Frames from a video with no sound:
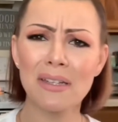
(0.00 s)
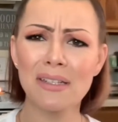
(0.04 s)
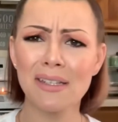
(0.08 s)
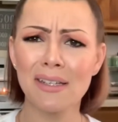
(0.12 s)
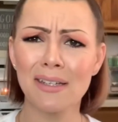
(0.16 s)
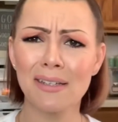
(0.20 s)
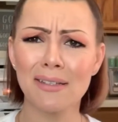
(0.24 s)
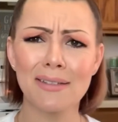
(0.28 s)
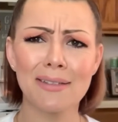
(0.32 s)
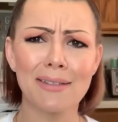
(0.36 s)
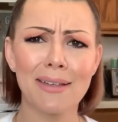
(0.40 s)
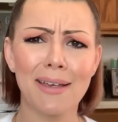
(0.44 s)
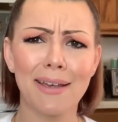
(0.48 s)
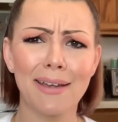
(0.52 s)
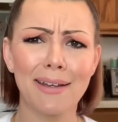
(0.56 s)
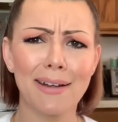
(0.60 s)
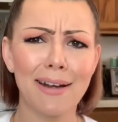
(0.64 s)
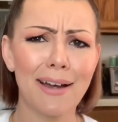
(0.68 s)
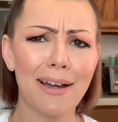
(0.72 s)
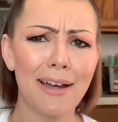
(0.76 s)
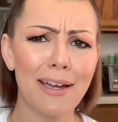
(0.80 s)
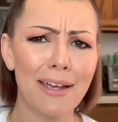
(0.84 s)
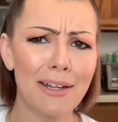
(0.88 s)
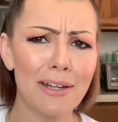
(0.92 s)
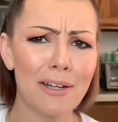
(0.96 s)
did say it.
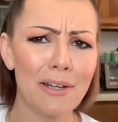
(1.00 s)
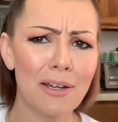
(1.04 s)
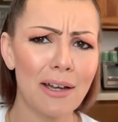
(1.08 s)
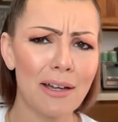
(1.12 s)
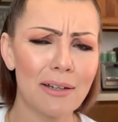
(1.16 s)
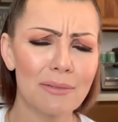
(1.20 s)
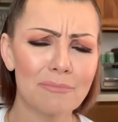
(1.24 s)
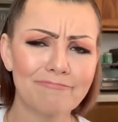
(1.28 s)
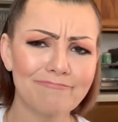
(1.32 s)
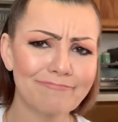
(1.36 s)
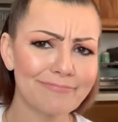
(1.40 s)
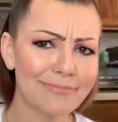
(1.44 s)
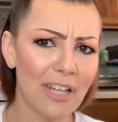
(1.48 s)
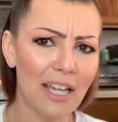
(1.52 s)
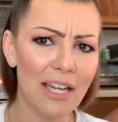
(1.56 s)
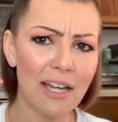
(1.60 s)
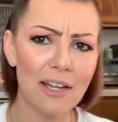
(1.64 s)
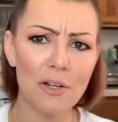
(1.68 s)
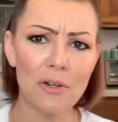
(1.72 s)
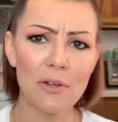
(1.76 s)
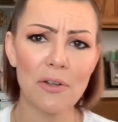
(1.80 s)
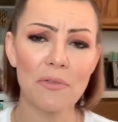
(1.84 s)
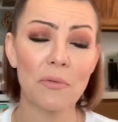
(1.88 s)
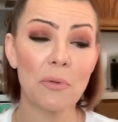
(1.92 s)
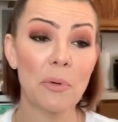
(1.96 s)
I
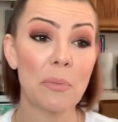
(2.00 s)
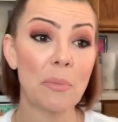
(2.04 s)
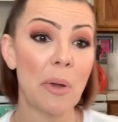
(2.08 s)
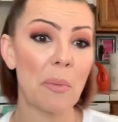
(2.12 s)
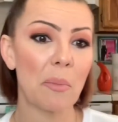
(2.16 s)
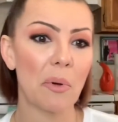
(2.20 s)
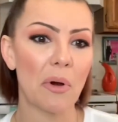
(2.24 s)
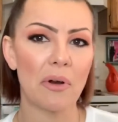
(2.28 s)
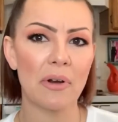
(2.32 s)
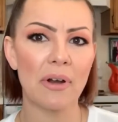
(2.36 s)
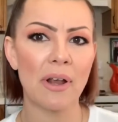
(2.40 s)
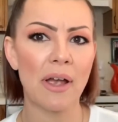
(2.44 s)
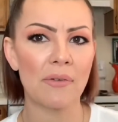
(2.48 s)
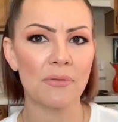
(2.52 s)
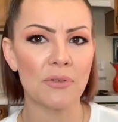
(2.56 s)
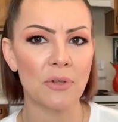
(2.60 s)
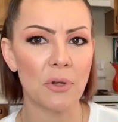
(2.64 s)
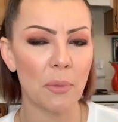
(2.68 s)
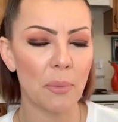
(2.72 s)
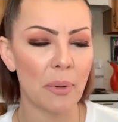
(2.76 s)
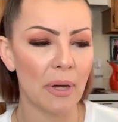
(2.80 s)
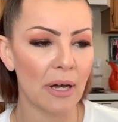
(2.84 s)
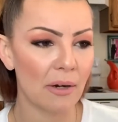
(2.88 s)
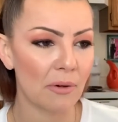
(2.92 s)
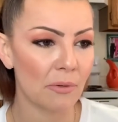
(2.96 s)
don't even remember. I'd have to go
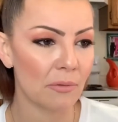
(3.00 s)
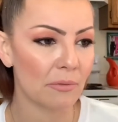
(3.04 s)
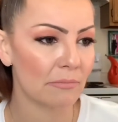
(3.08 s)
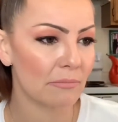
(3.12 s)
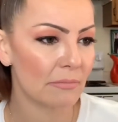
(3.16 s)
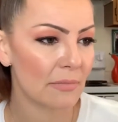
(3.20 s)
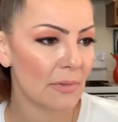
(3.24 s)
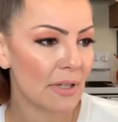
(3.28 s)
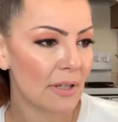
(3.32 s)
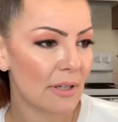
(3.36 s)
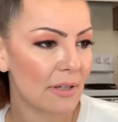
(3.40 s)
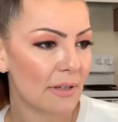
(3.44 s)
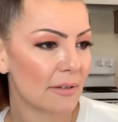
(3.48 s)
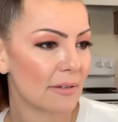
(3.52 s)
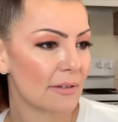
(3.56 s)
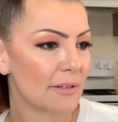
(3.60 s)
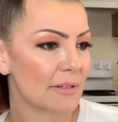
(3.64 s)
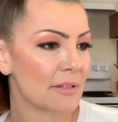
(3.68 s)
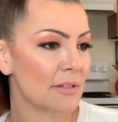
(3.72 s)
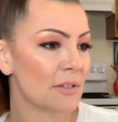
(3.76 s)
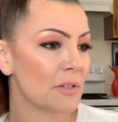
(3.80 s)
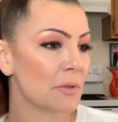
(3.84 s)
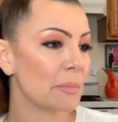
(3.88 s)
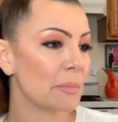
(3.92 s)
back and listen to